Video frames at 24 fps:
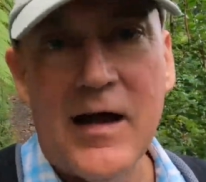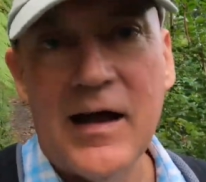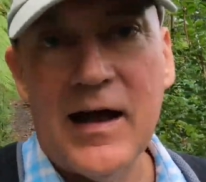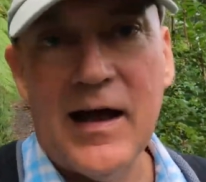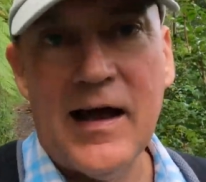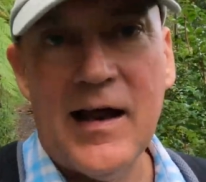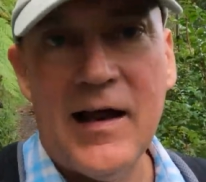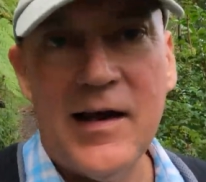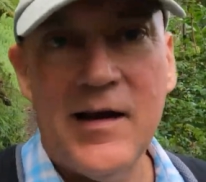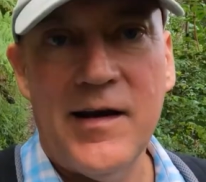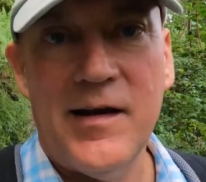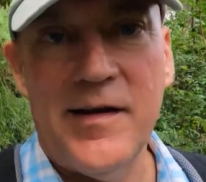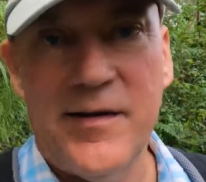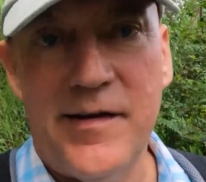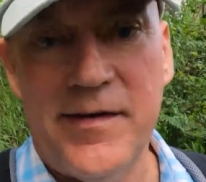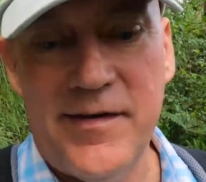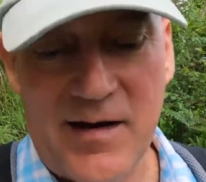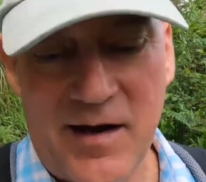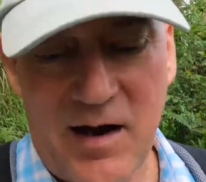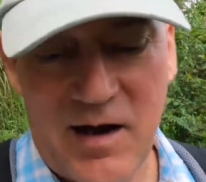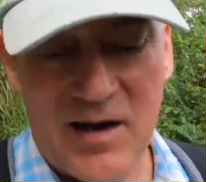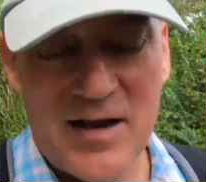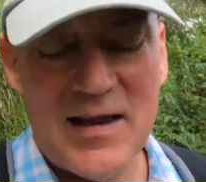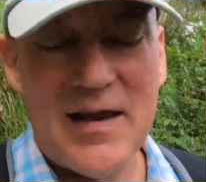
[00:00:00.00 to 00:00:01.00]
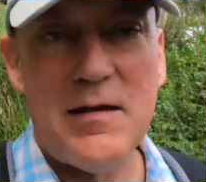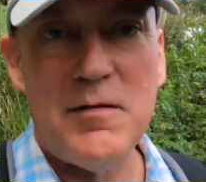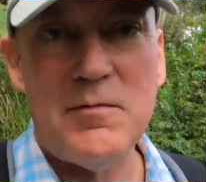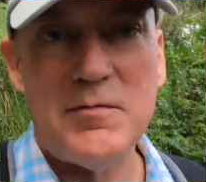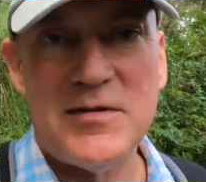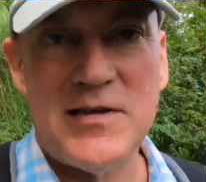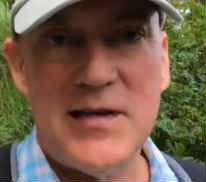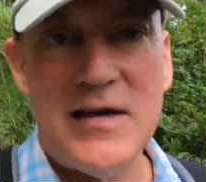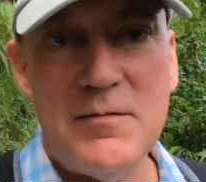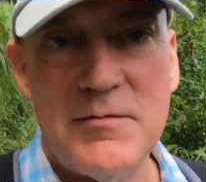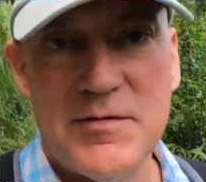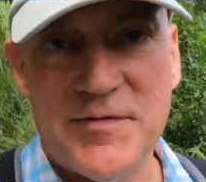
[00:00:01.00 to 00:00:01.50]
And
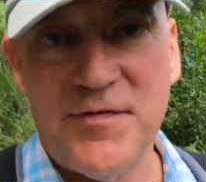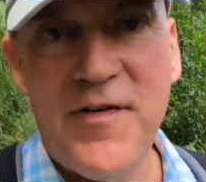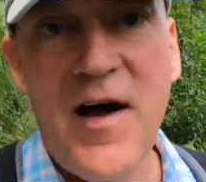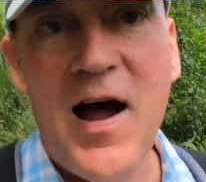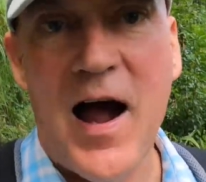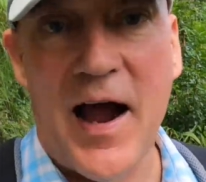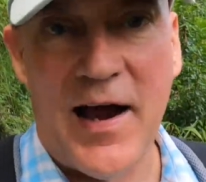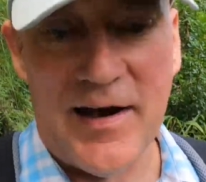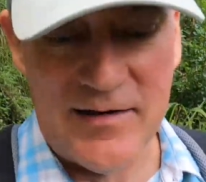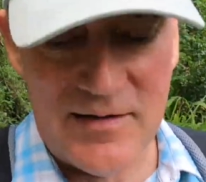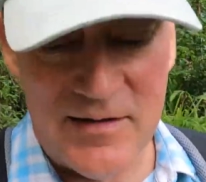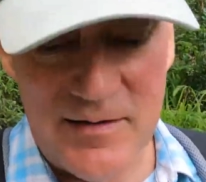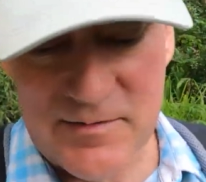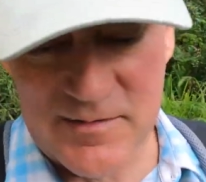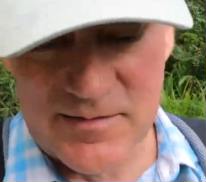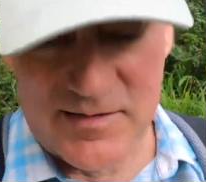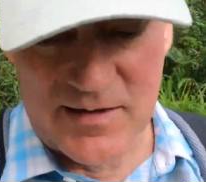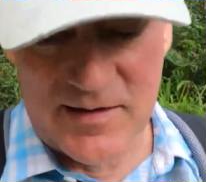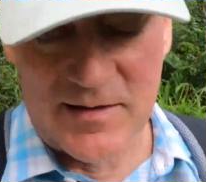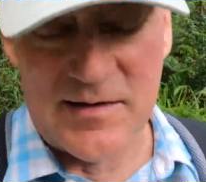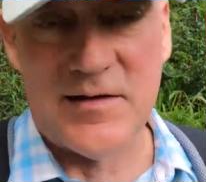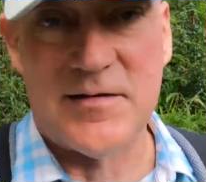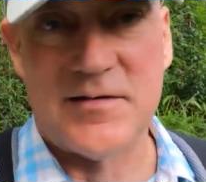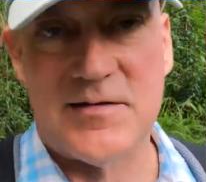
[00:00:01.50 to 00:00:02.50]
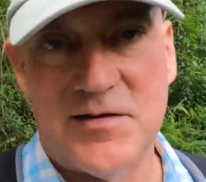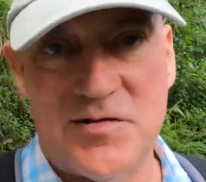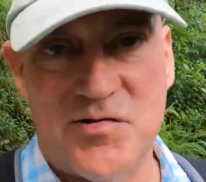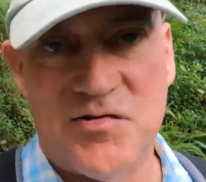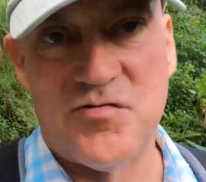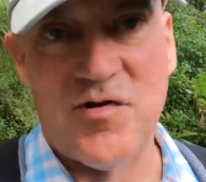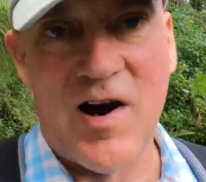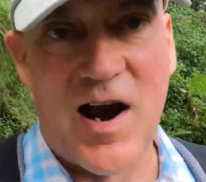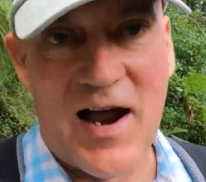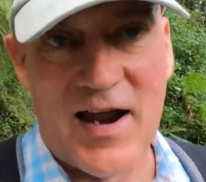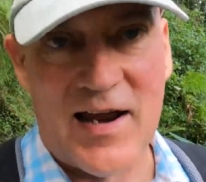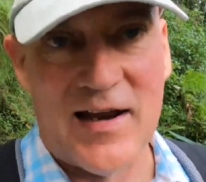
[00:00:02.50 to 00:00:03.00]
it was fine. It was like, because it's
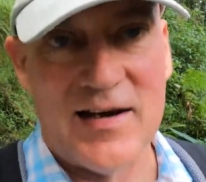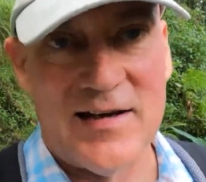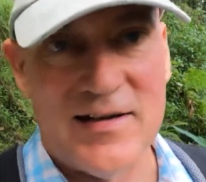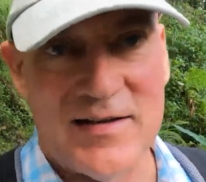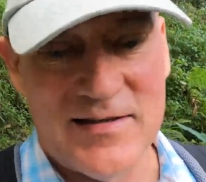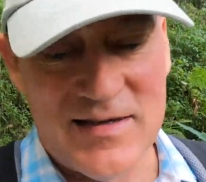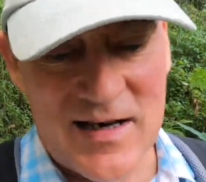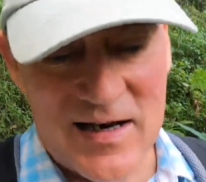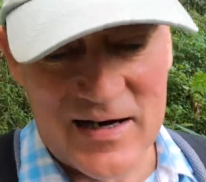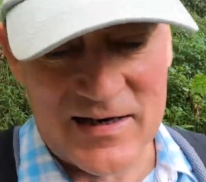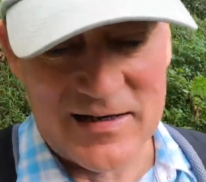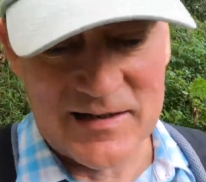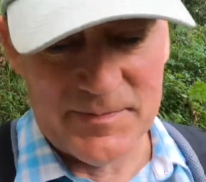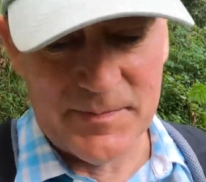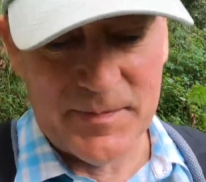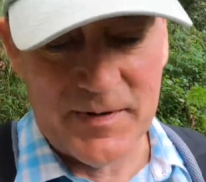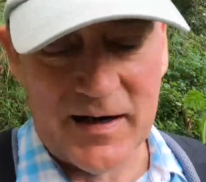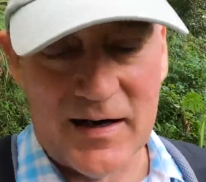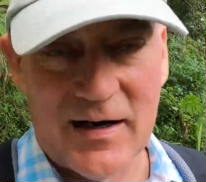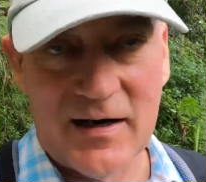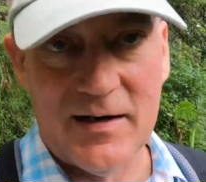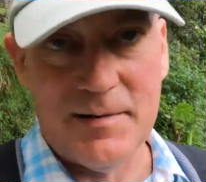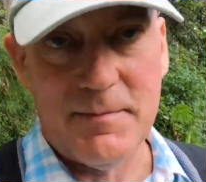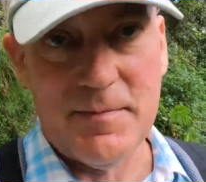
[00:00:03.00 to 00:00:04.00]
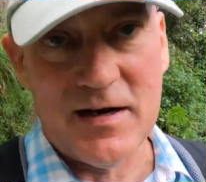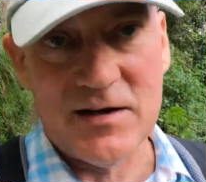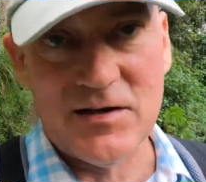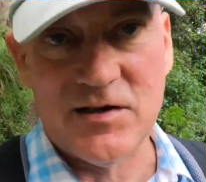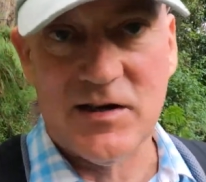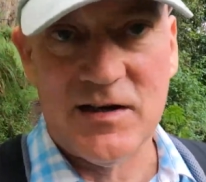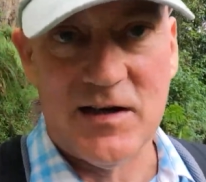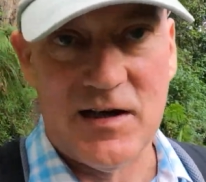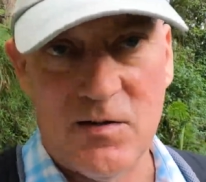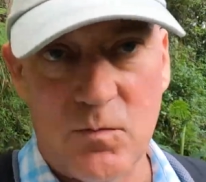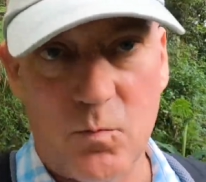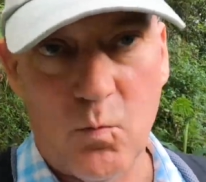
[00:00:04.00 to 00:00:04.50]
dry and it's nice, but I can
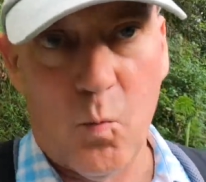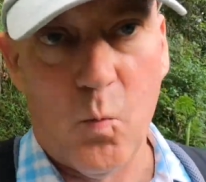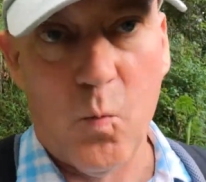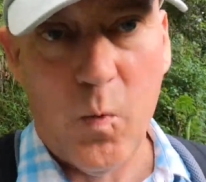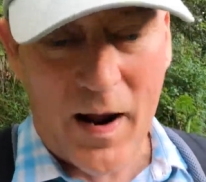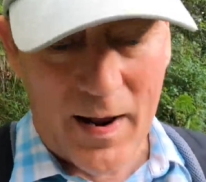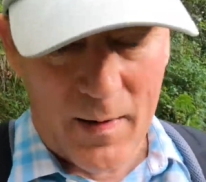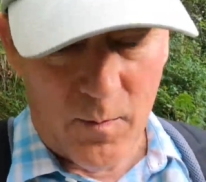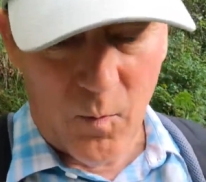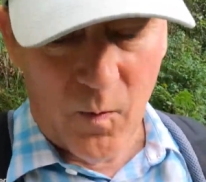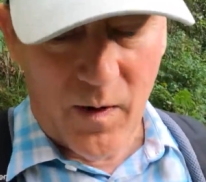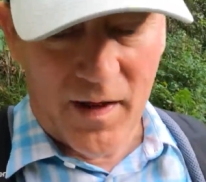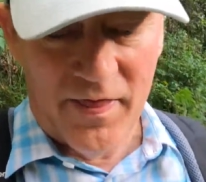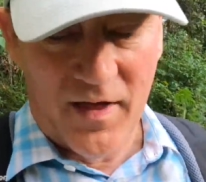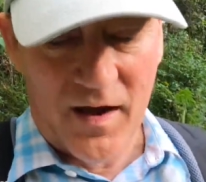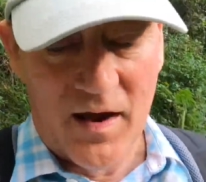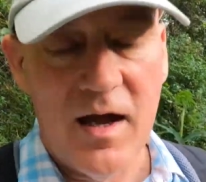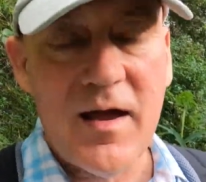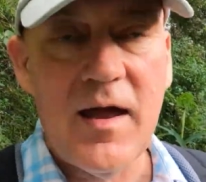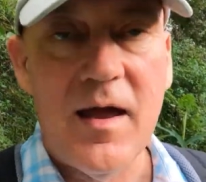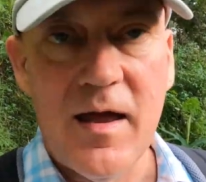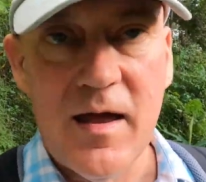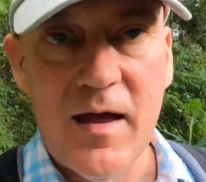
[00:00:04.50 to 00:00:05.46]
imagine in wet weather,